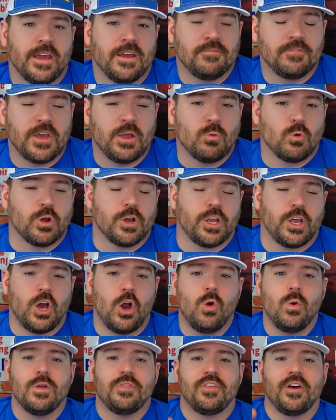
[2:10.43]
If they were to
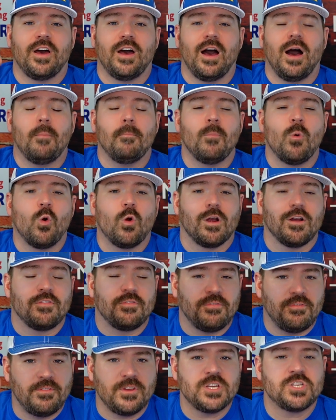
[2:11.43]
go with a more
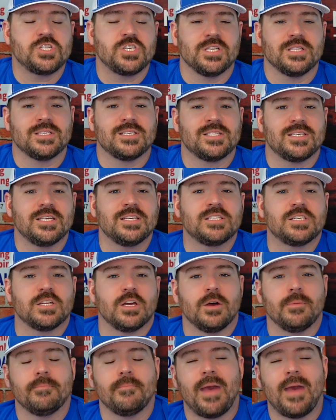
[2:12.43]
efficient system,